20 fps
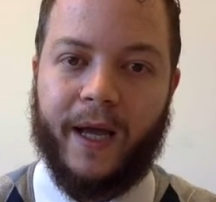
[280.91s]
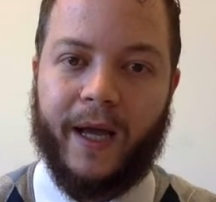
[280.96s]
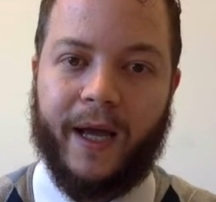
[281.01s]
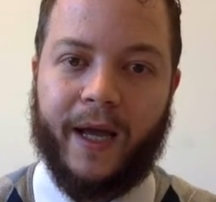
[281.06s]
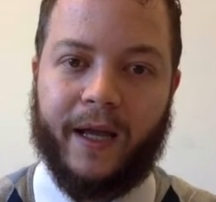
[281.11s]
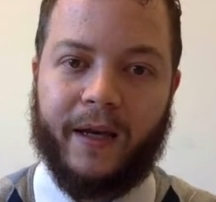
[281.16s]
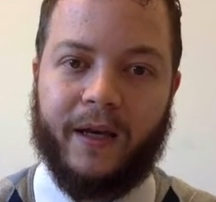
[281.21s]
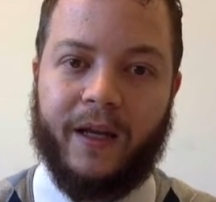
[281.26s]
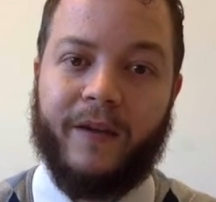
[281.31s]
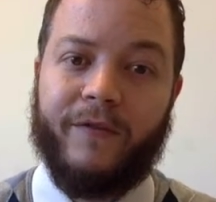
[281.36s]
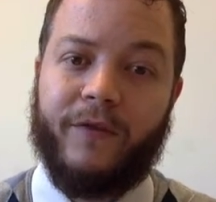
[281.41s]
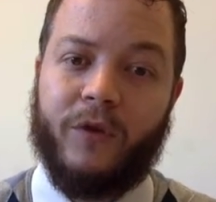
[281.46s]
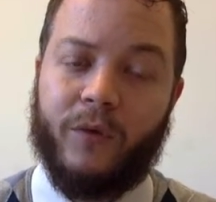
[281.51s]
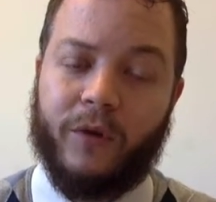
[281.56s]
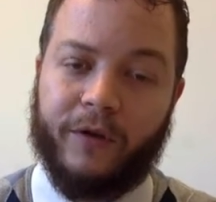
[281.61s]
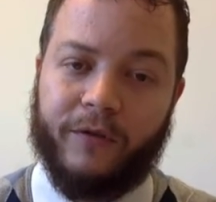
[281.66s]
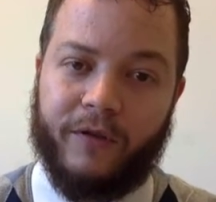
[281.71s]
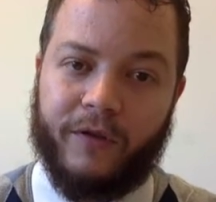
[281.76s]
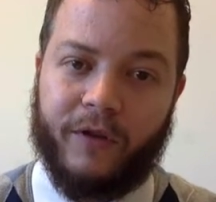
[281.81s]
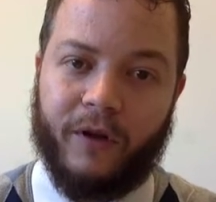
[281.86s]
And if you
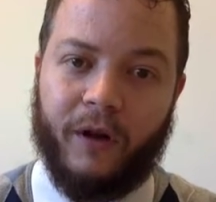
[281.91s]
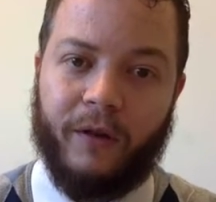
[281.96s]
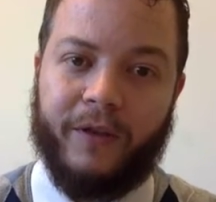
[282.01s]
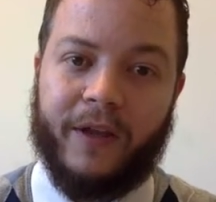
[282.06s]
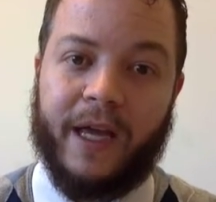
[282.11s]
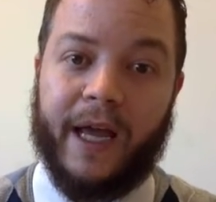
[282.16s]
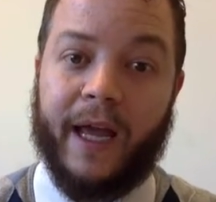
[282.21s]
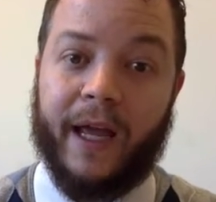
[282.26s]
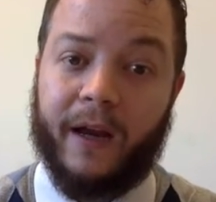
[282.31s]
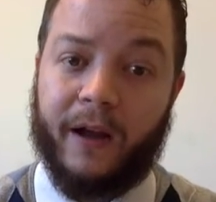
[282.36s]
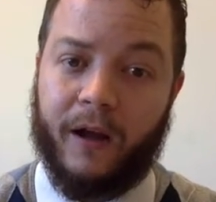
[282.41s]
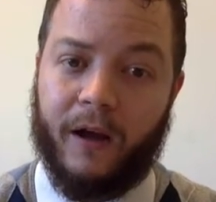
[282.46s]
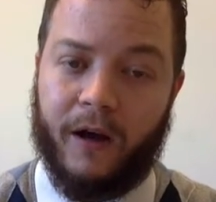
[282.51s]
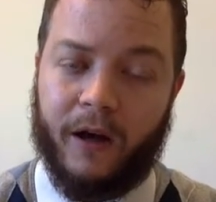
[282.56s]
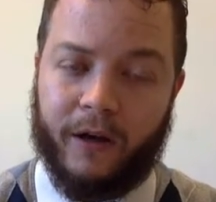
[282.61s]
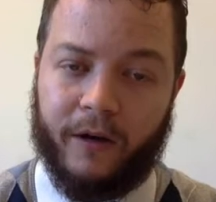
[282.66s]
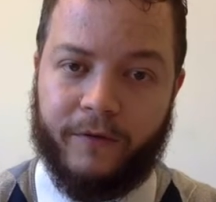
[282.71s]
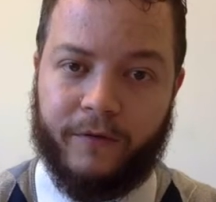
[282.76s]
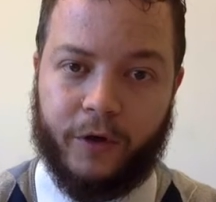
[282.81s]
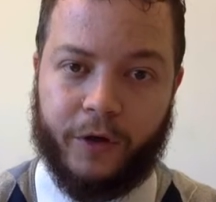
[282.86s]
installed the
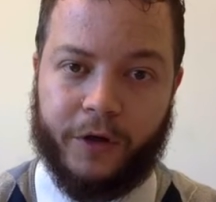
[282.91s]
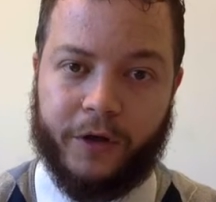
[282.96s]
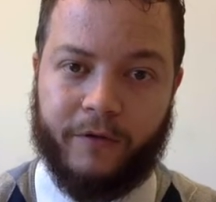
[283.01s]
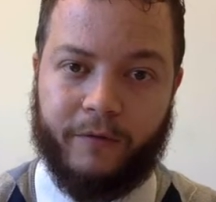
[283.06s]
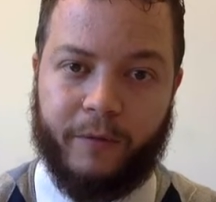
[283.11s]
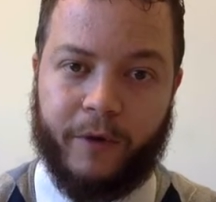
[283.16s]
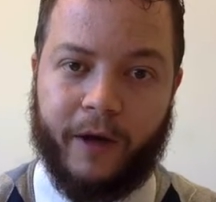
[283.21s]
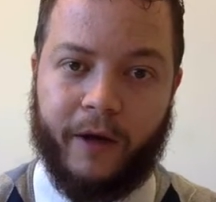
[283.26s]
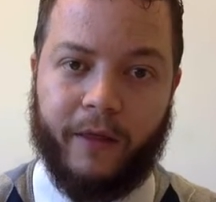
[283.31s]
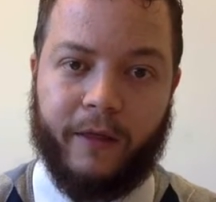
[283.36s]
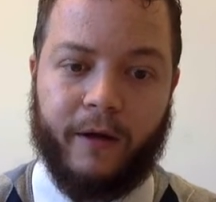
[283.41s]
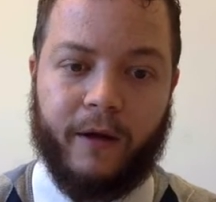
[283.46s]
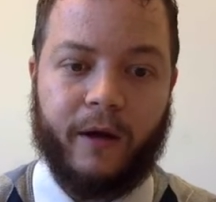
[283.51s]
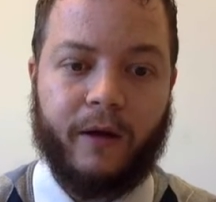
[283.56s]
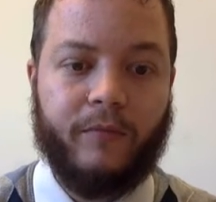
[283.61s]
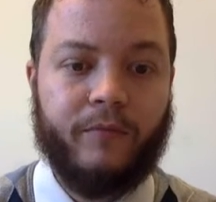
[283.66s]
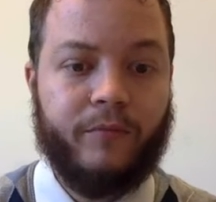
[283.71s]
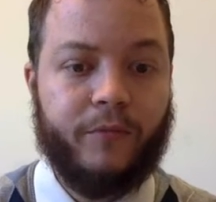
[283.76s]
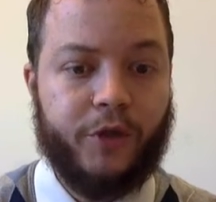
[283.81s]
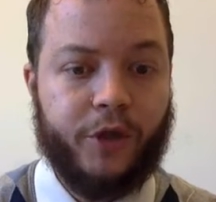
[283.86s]
Anaconda version of
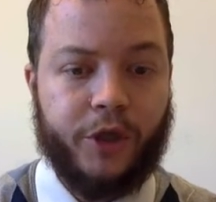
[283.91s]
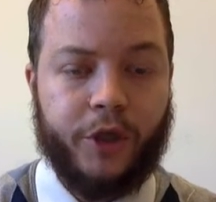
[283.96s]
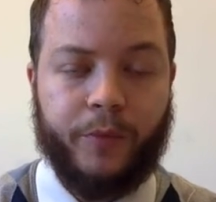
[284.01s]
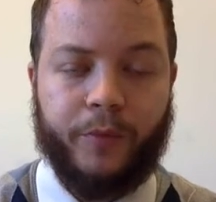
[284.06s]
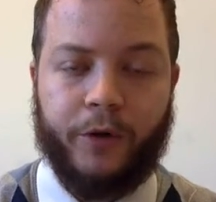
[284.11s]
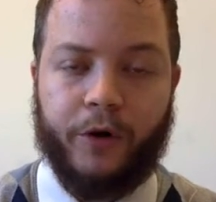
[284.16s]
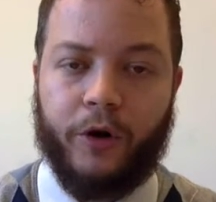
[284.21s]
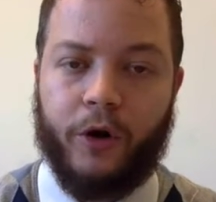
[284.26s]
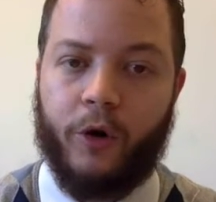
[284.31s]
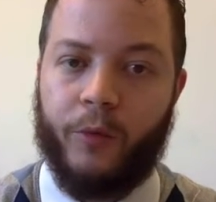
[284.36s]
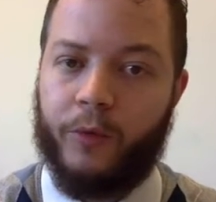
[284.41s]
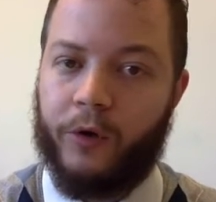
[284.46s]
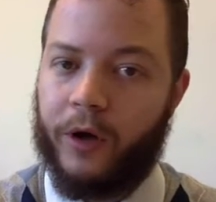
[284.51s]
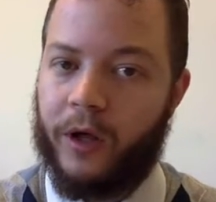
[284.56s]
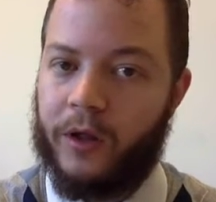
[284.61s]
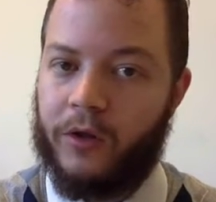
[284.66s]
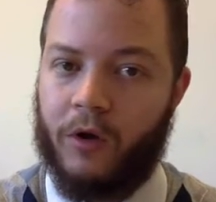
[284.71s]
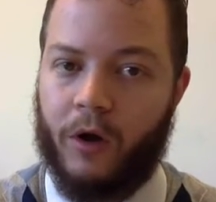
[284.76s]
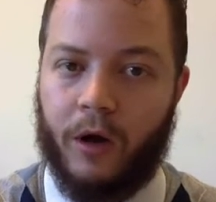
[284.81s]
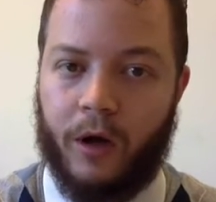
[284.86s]
Python, Jupyter Notebook
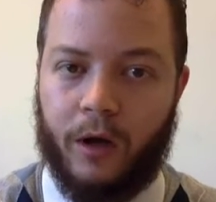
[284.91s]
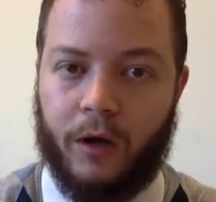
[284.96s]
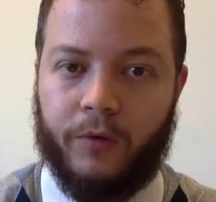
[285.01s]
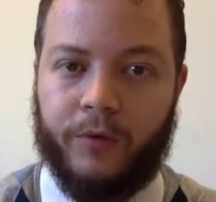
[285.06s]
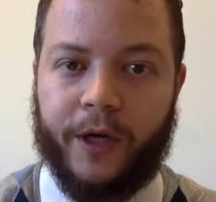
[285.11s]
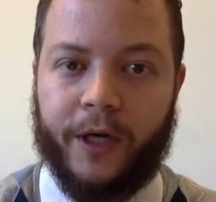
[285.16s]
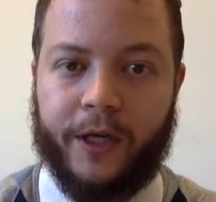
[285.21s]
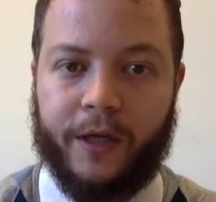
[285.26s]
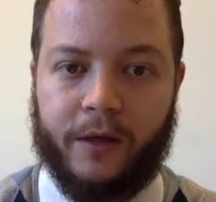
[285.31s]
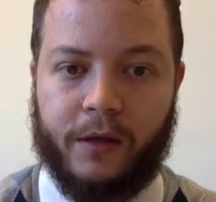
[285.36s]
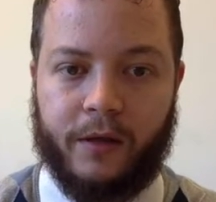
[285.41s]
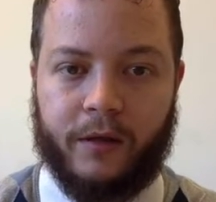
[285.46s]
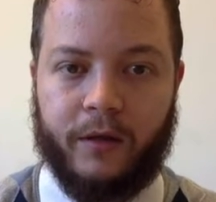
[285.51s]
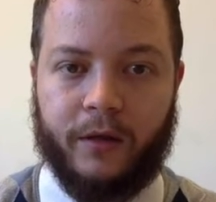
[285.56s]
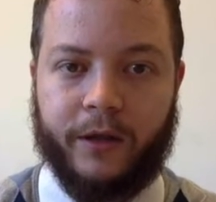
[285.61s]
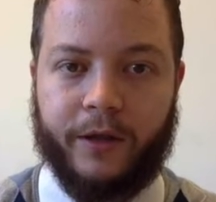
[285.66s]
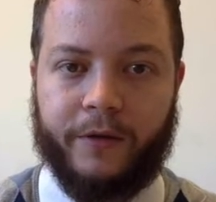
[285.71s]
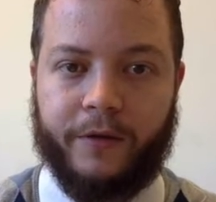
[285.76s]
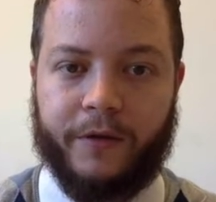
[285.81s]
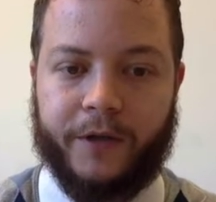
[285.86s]
is already
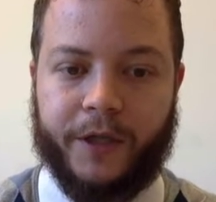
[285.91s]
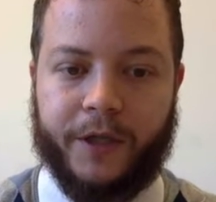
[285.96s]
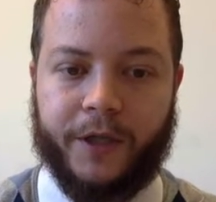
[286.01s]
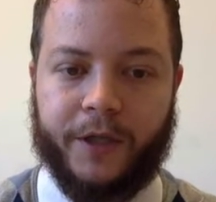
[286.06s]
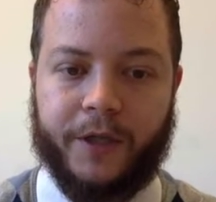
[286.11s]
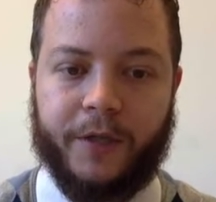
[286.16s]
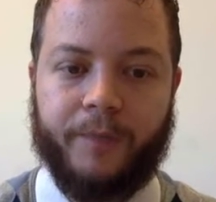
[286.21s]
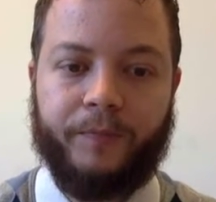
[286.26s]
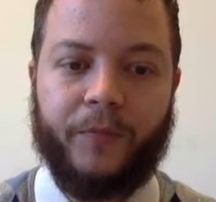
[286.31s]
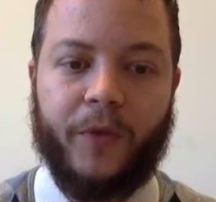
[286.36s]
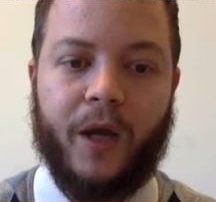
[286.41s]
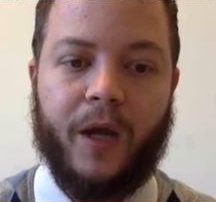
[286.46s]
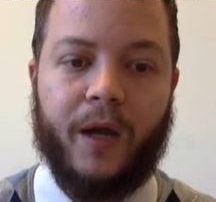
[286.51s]
installed on your system.